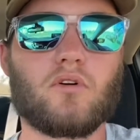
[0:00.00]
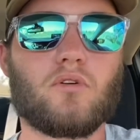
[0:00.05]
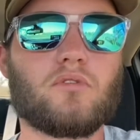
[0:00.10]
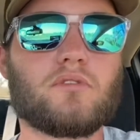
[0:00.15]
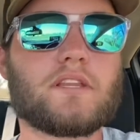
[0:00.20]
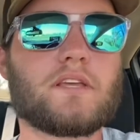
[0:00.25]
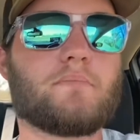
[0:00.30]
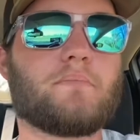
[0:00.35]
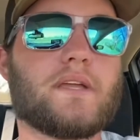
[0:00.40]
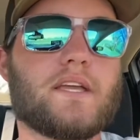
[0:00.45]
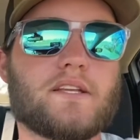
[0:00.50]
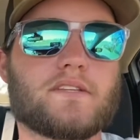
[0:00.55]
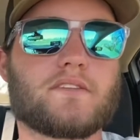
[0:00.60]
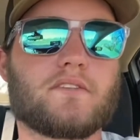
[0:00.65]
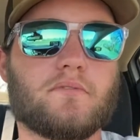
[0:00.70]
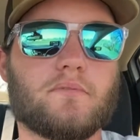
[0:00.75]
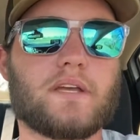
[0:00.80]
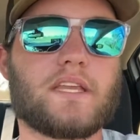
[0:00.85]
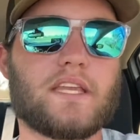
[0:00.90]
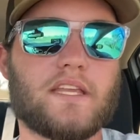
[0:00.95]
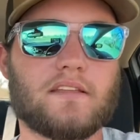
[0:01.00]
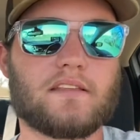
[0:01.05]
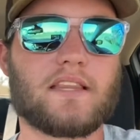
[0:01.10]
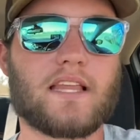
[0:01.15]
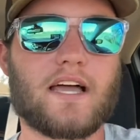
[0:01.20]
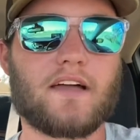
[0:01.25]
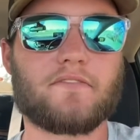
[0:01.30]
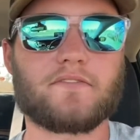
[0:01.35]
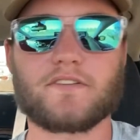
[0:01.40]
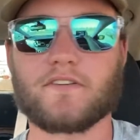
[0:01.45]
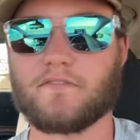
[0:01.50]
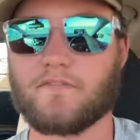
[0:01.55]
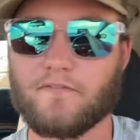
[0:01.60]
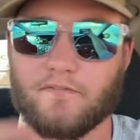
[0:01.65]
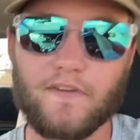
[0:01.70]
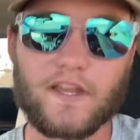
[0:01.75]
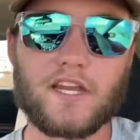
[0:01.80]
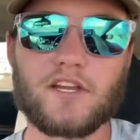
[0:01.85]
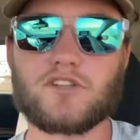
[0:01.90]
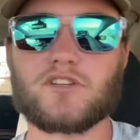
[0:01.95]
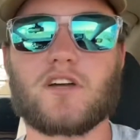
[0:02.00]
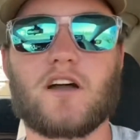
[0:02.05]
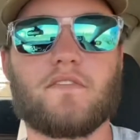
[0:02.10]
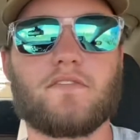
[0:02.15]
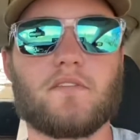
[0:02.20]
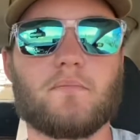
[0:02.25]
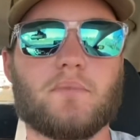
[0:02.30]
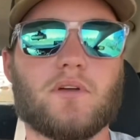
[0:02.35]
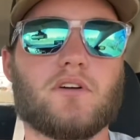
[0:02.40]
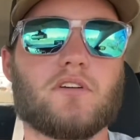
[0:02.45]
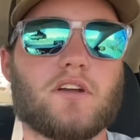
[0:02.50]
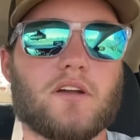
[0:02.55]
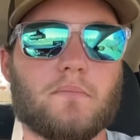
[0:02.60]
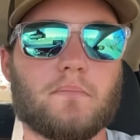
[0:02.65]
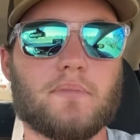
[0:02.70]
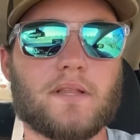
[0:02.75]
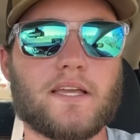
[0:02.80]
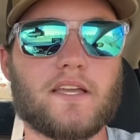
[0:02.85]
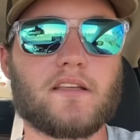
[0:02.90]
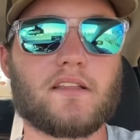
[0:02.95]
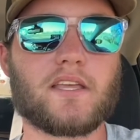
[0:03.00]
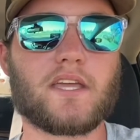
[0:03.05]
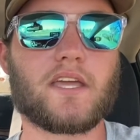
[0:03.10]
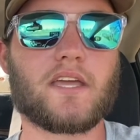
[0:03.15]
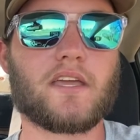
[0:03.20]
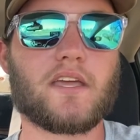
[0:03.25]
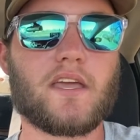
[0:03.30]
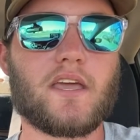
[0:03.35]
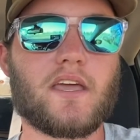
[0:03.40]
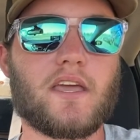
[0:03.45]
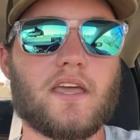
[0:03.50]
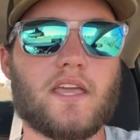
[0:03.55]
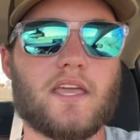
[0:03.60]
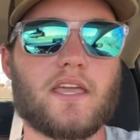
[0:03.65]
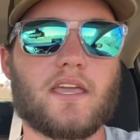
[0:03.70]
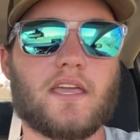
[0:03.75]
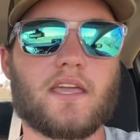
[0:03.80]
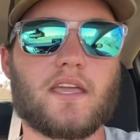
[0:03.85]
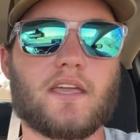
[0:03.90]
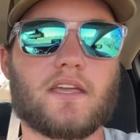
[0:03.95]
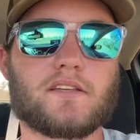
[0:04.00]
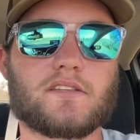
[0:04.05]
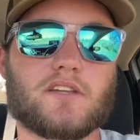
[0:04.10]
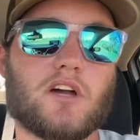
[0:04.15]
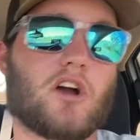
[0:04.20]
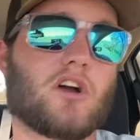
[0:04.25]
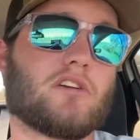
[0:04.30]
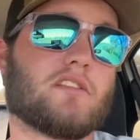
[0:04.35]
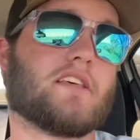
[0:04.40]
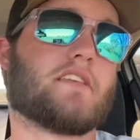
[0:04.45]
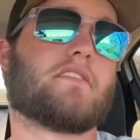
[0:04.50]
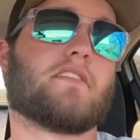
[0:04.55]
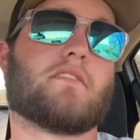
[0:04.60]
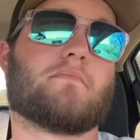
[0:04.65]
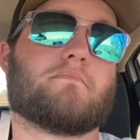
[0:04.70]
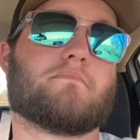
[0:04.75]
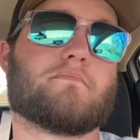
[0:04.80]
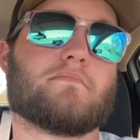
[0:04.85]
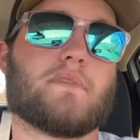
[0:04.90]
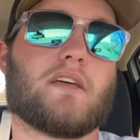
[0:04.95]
only piece that we need left to finish off the build completely is our lithium.